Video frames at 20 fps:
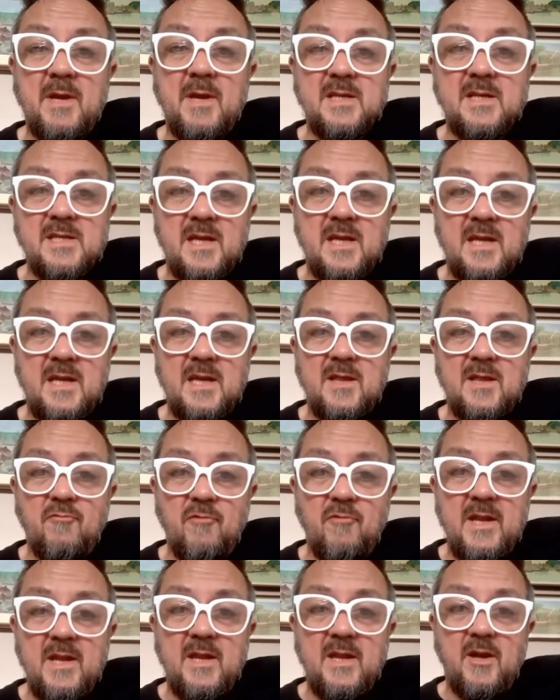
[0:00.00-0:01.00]
in the
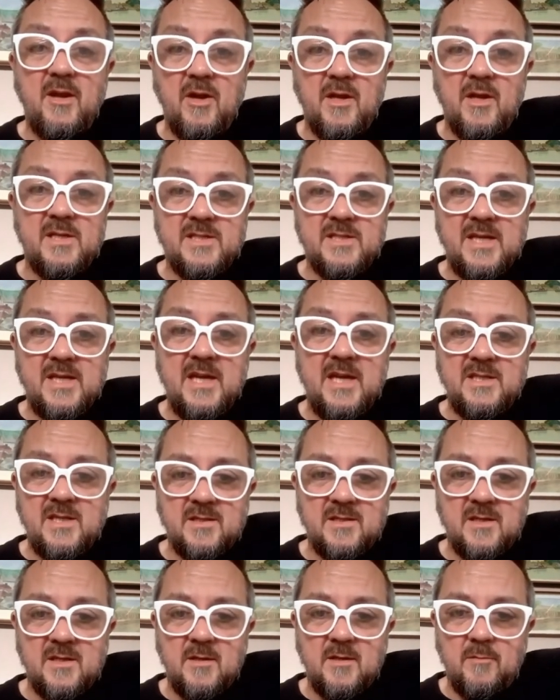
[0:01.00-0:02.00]
really early
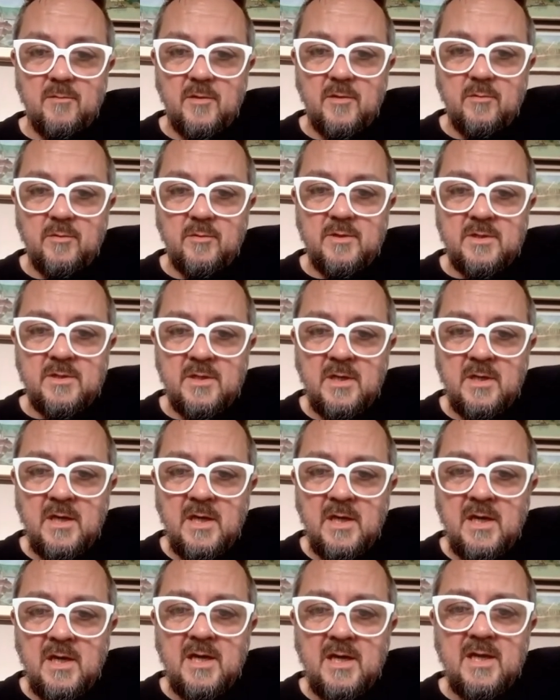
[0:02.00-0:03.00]
stages at the moment,
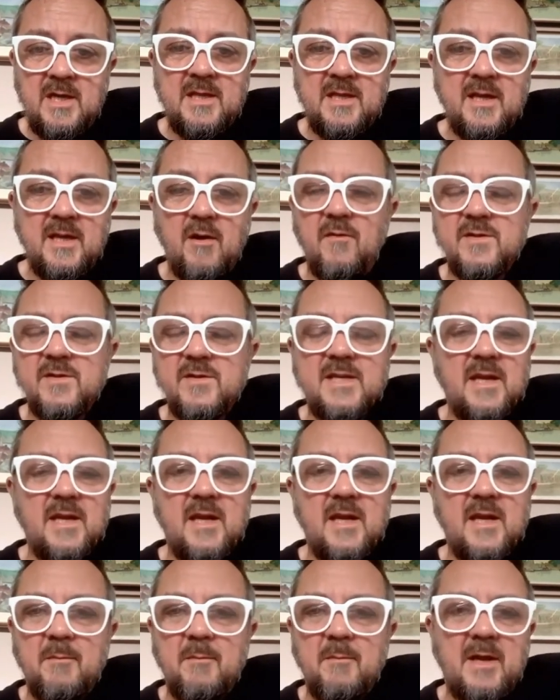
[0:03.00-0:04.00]
and I think obviously,
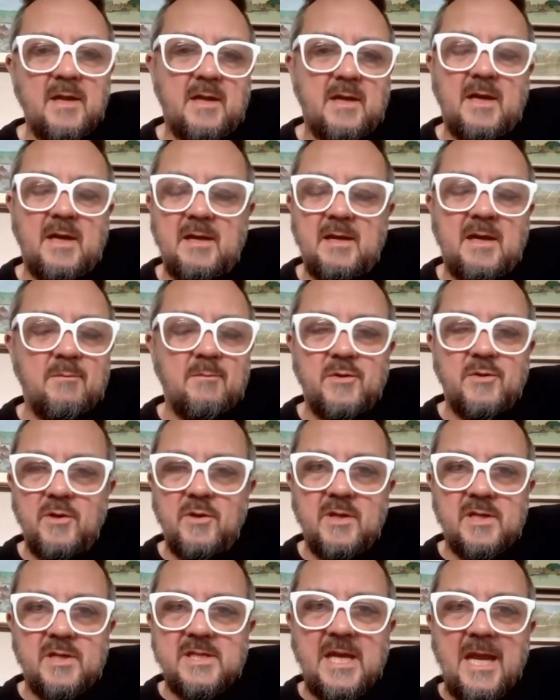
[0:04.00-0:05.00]
I mean, I'm doing the
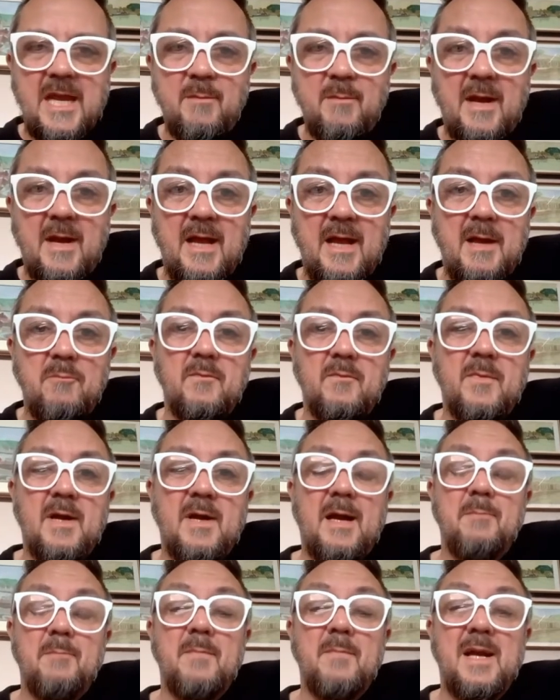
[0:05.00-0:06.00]
same. I'm
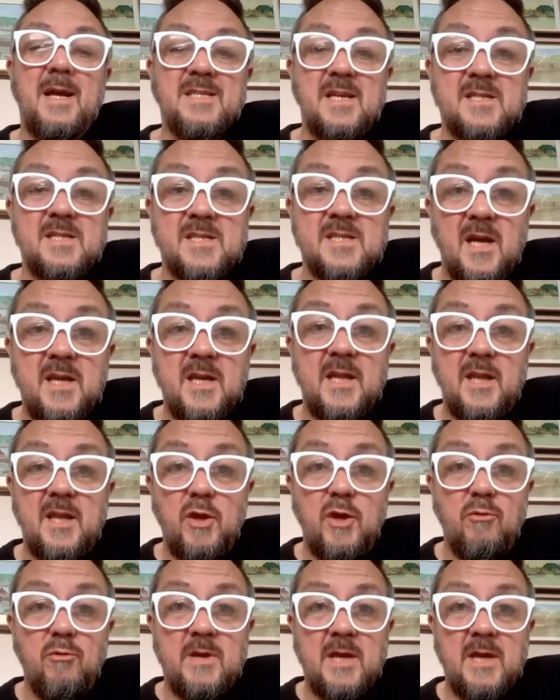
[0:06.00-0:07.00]
actually stuck in
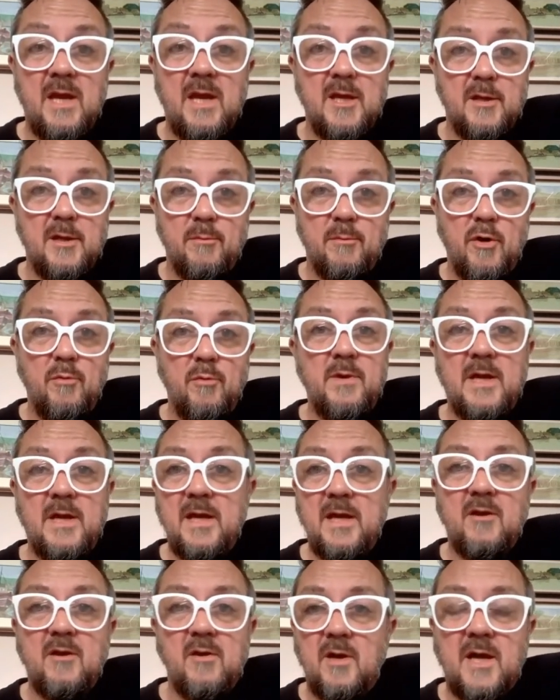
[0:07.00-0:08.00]
the UK at the moment.
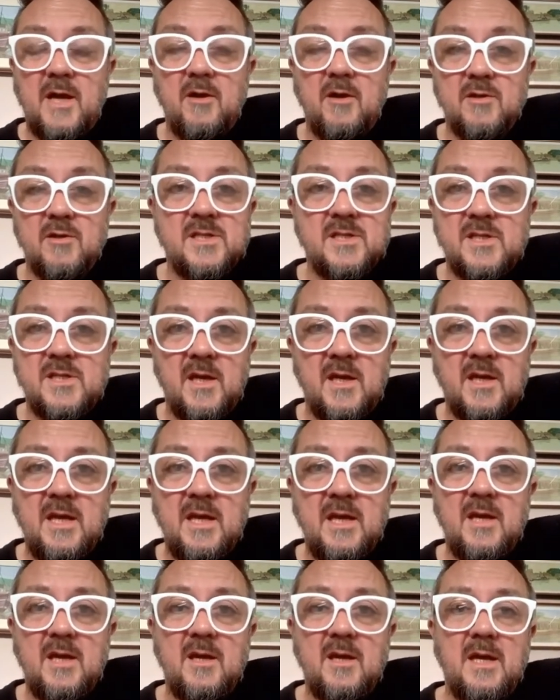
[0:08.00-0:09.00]
I got stuck
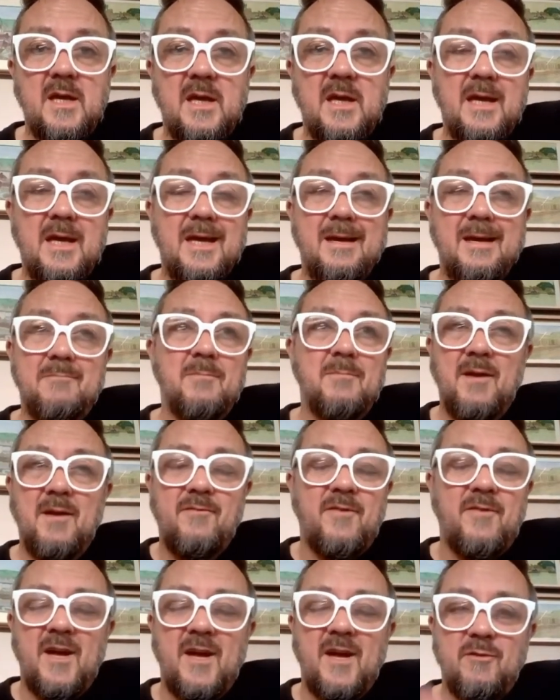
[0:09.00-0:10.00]
here. My
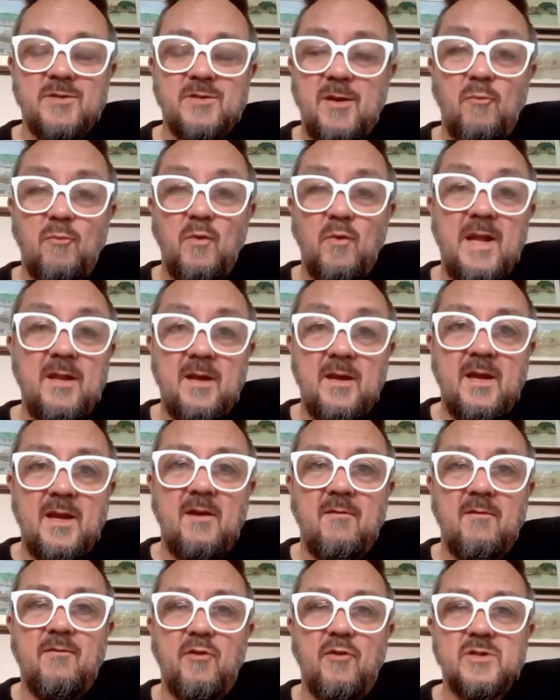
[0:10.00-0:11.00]
father was unwell. He
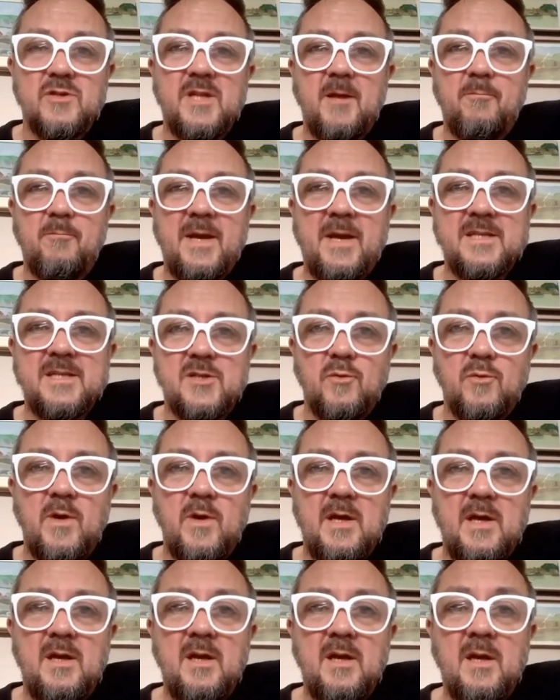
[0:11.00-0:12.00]
unfortunately passed
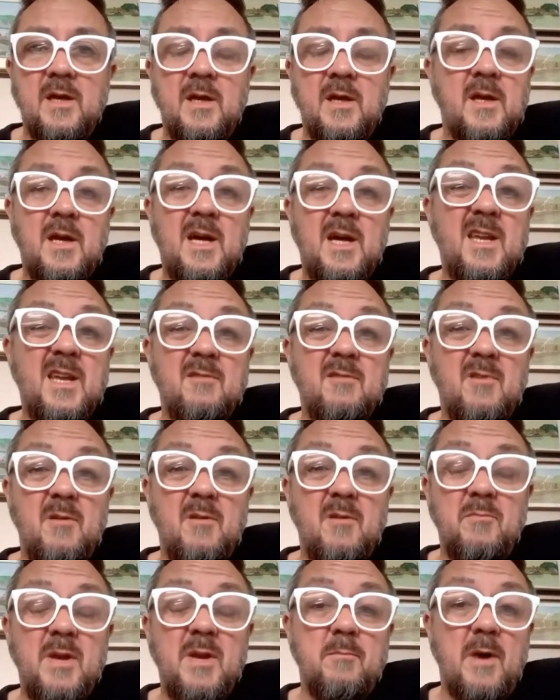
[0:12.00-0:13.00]
away,
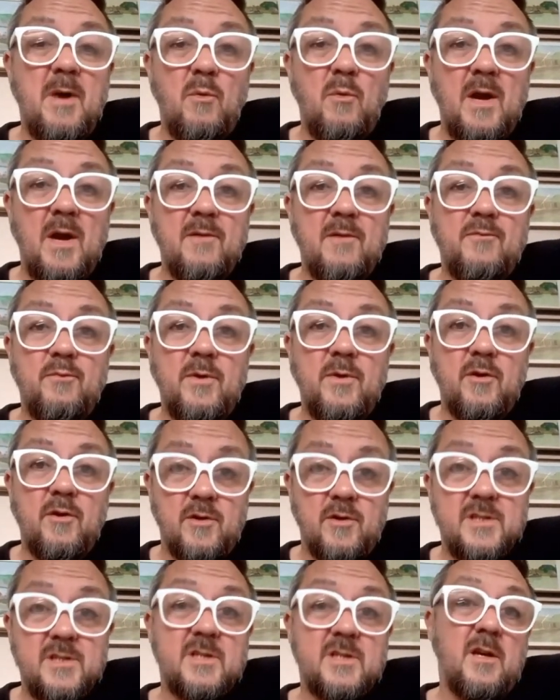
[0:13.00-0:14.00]
and me and my wife, we
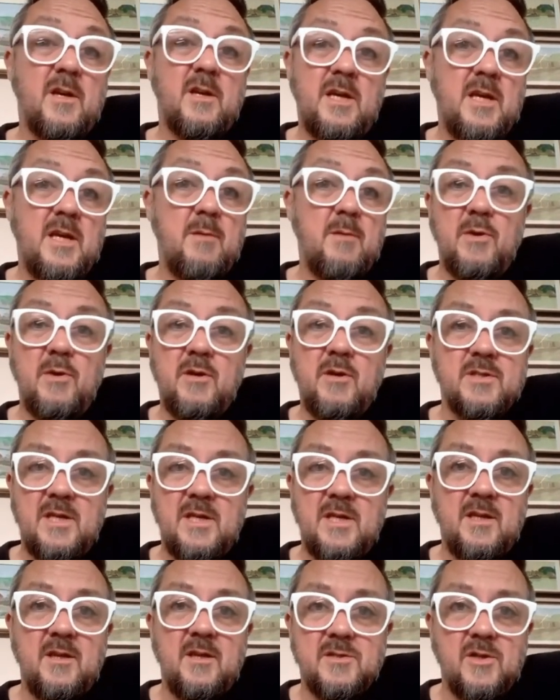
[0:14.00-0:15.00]
got stuck here because
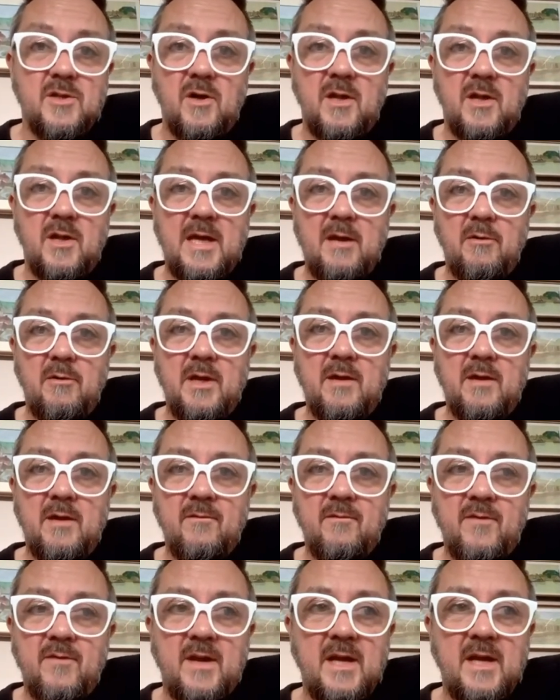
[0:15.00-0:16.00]
India's not allowing
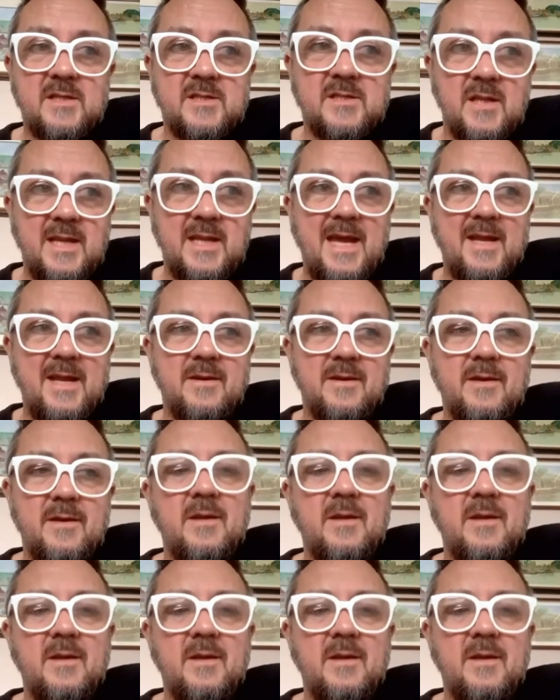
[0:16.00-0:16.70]
flights to land.